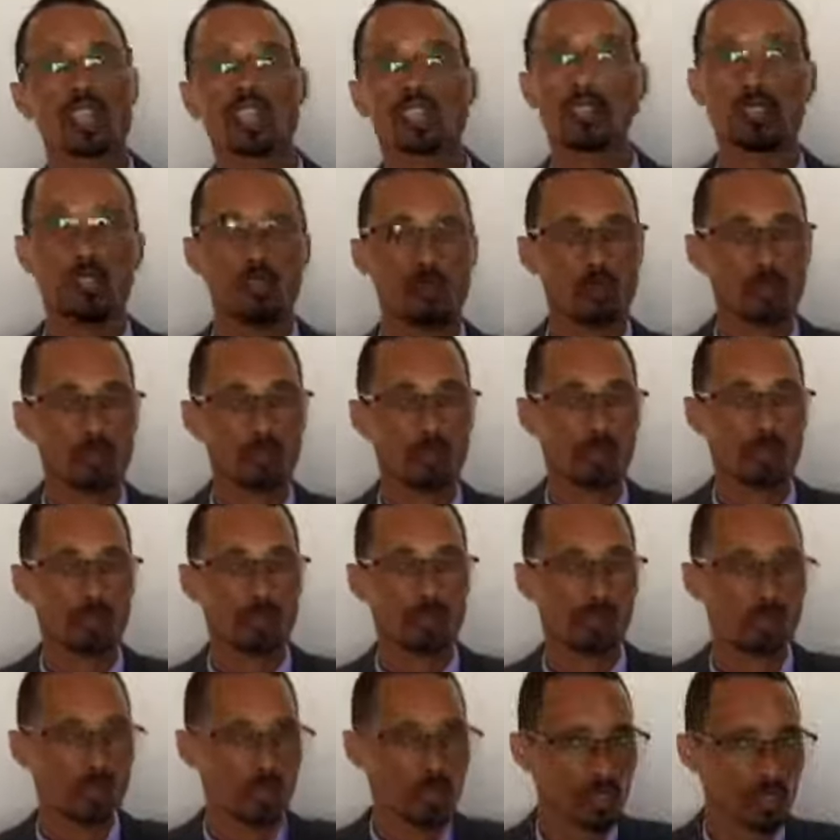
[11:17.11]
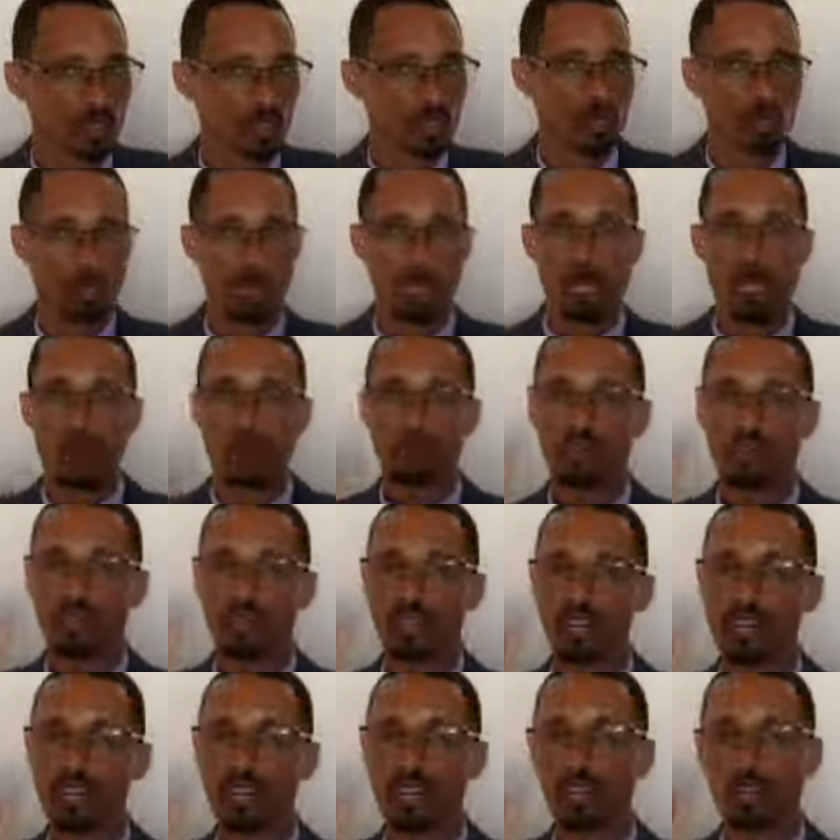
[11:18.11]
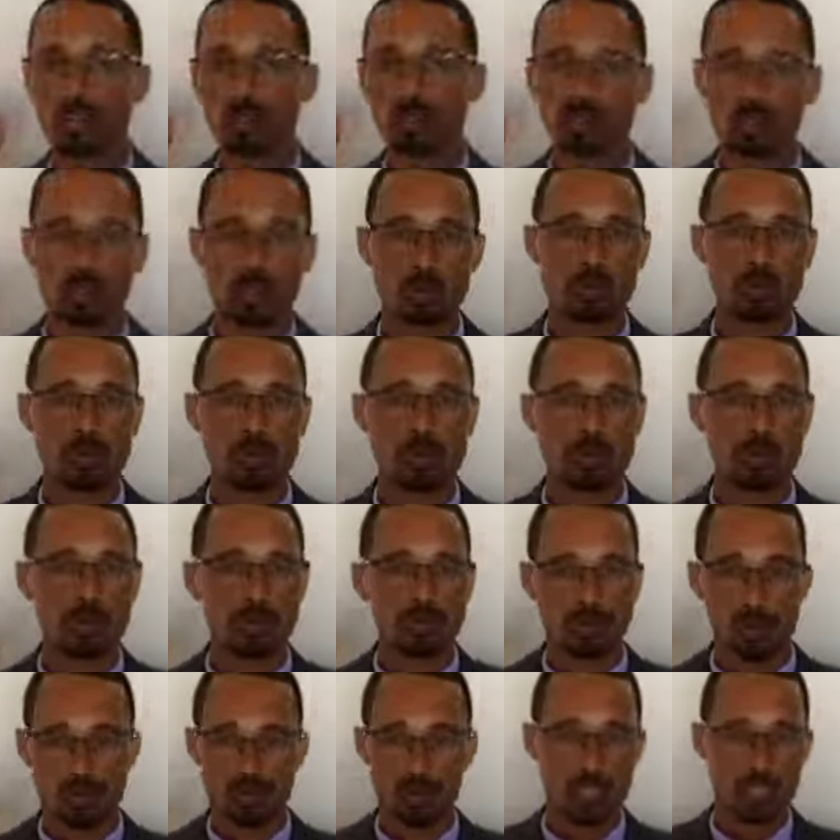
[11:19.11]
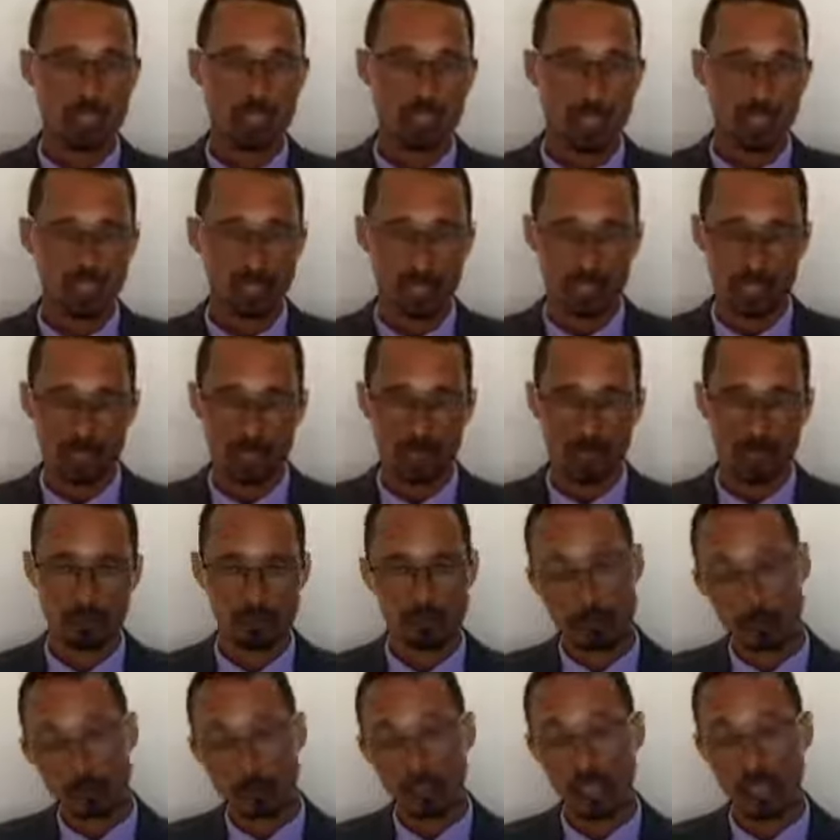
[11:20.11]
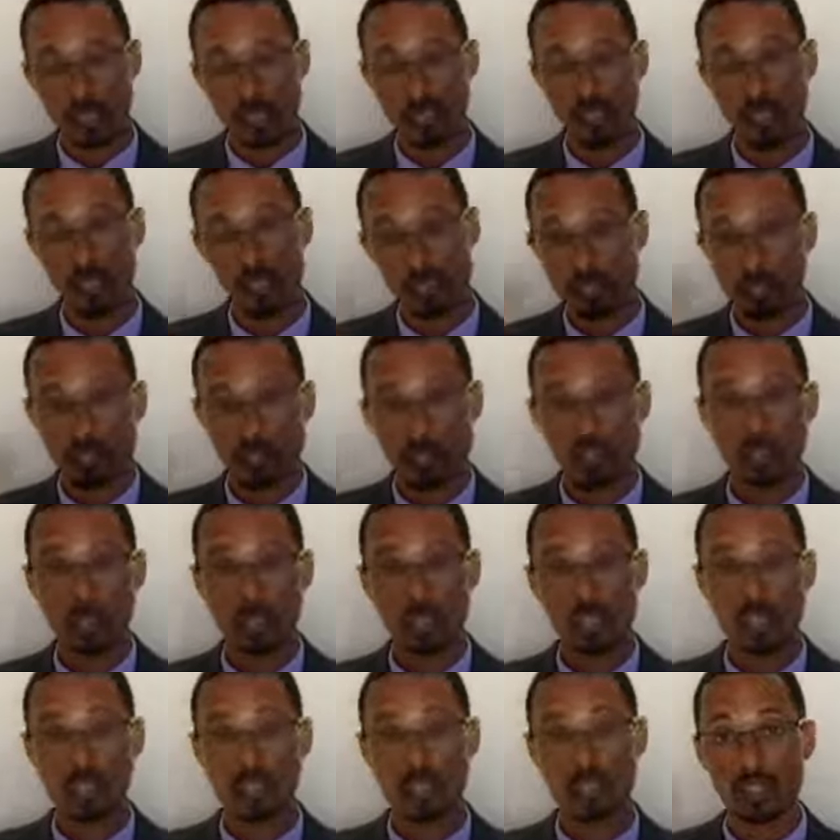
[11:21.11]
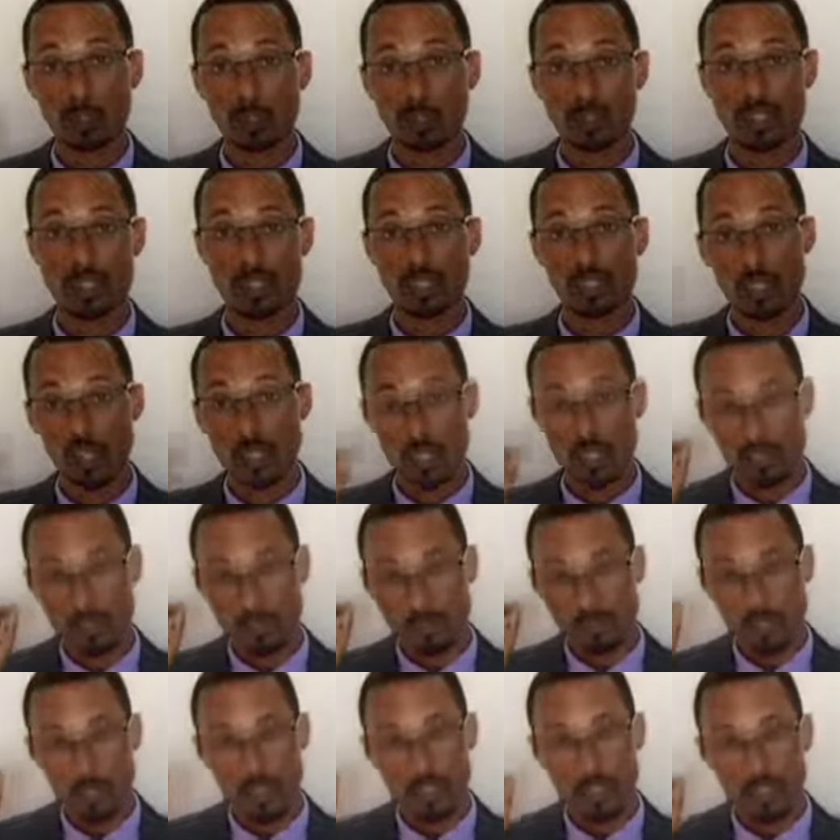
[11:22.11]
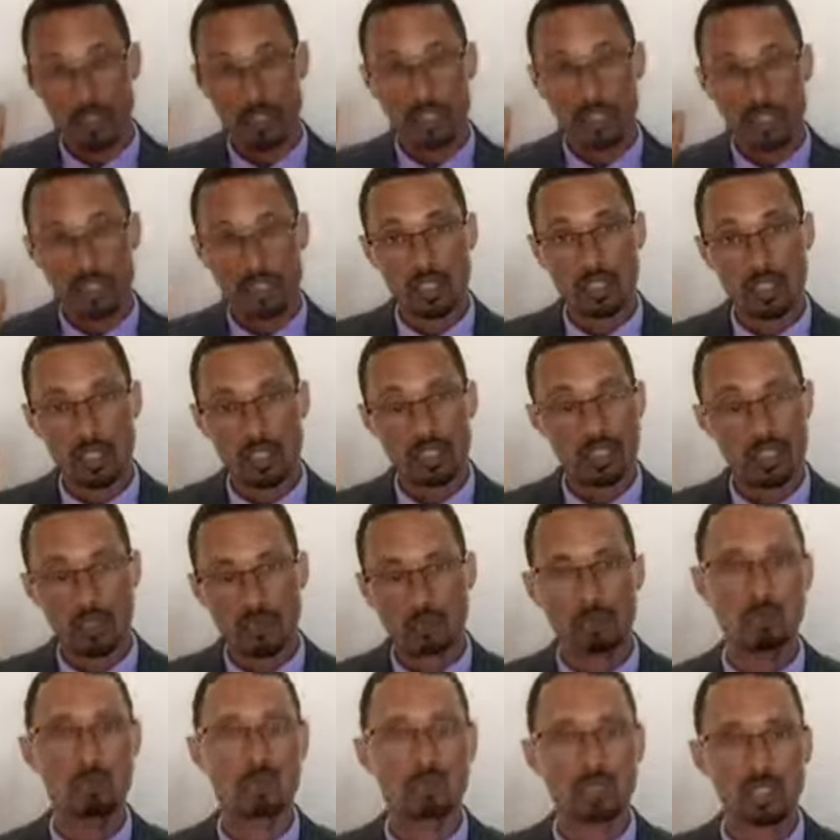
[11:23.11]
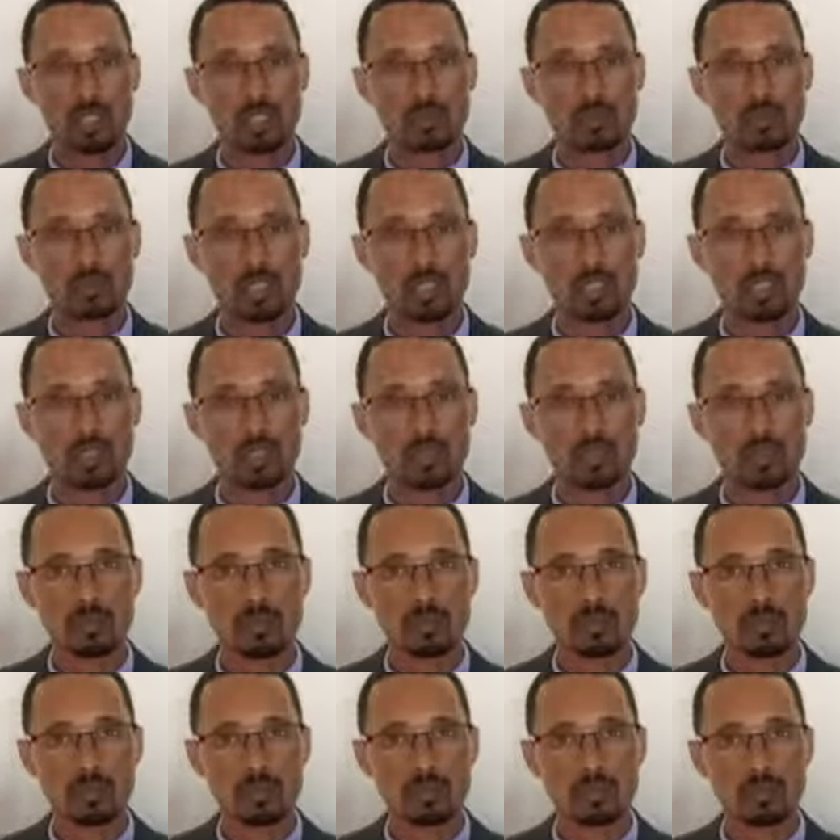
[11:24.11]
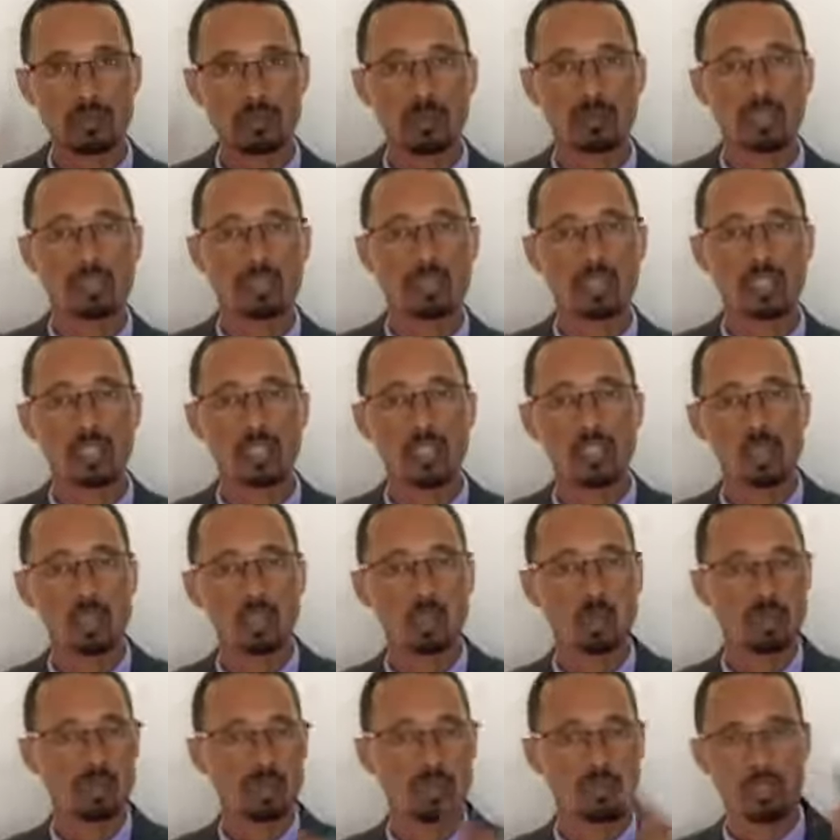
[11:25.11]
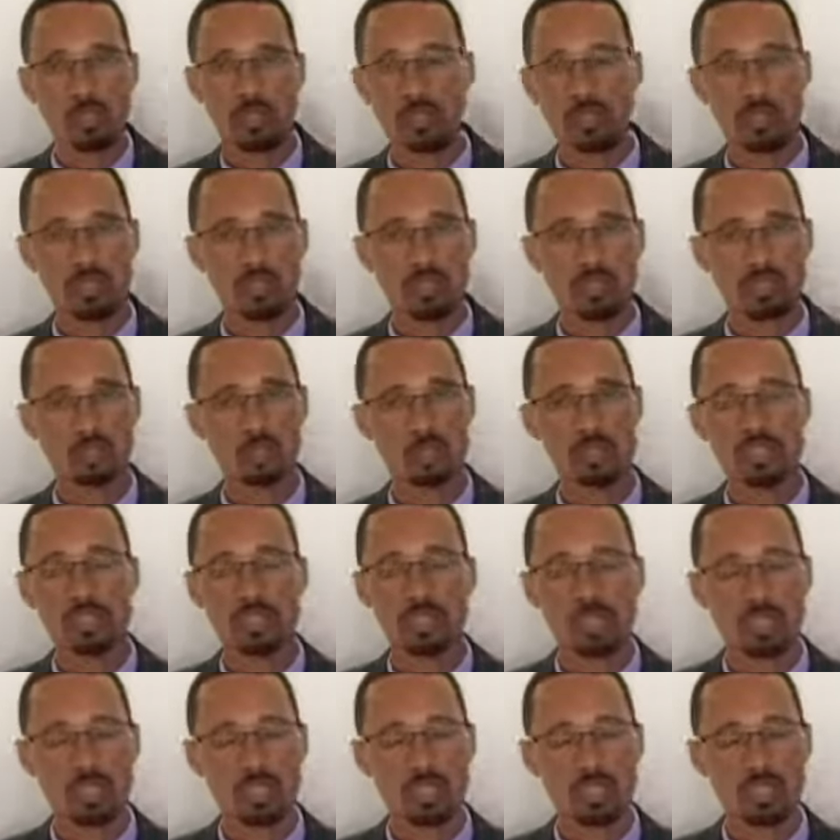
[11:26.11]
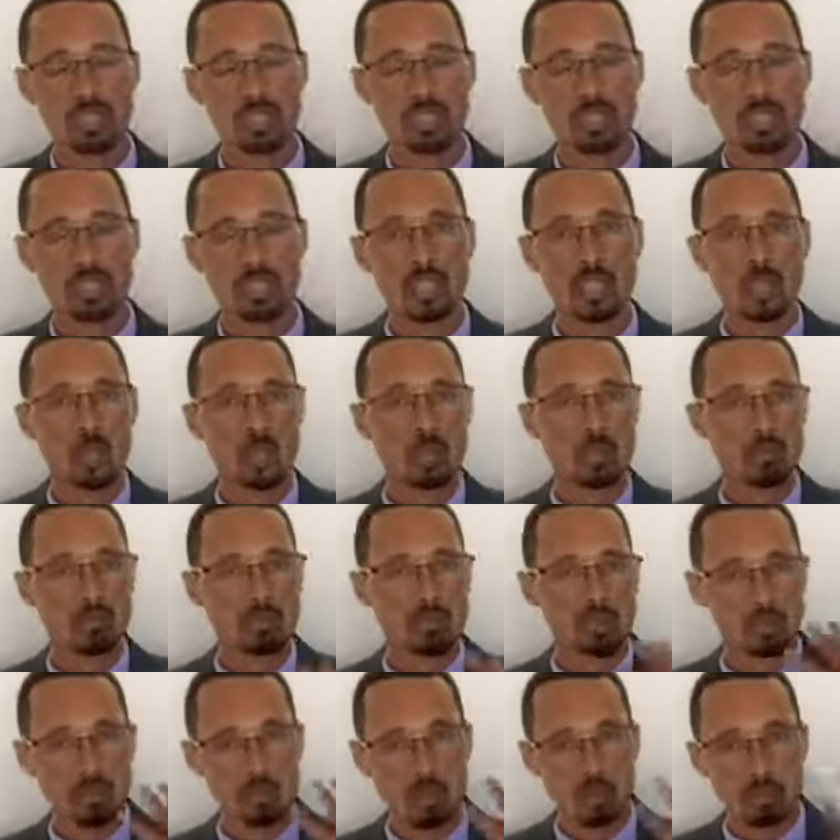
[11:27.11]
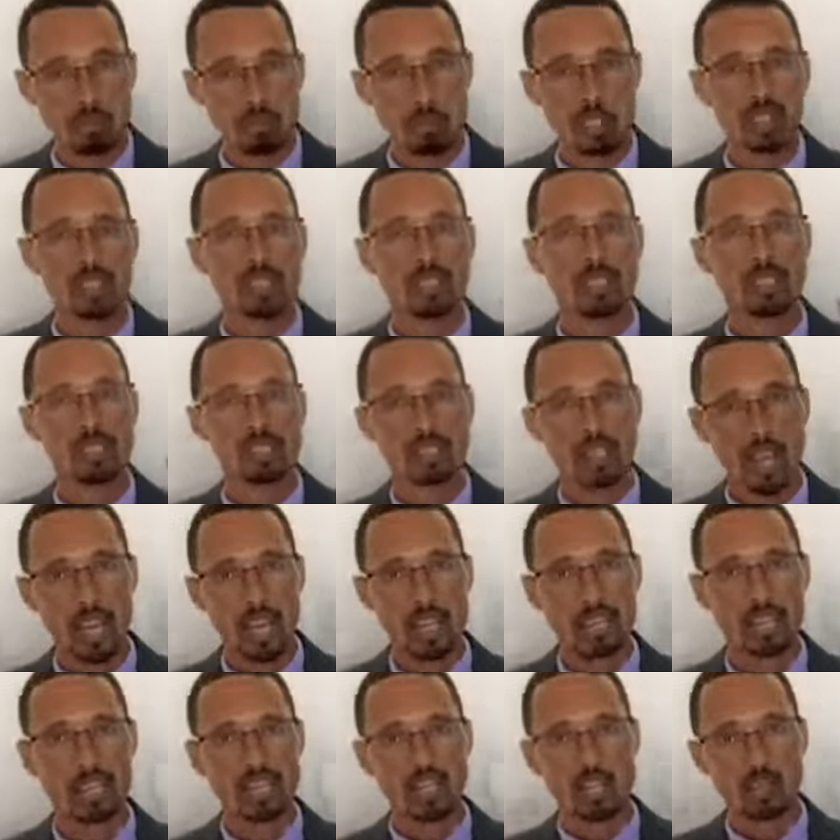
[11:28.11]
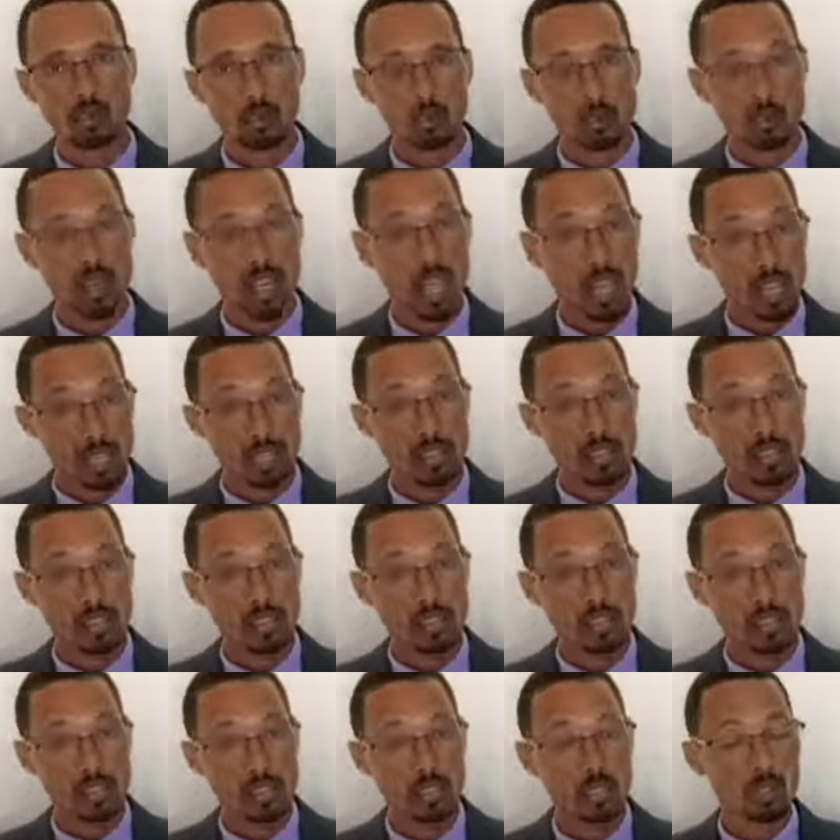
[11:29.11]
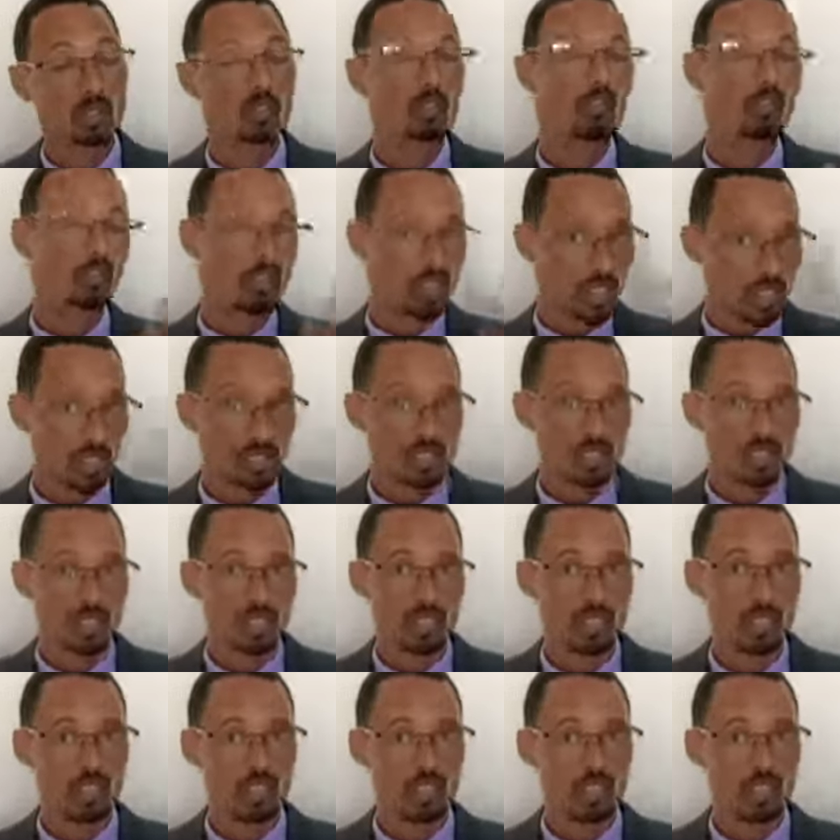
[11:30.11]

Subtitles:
customer, existing companies, distribution channels, the government and research and development units are the source of business idea. But evaluating the business idea is very, very important point.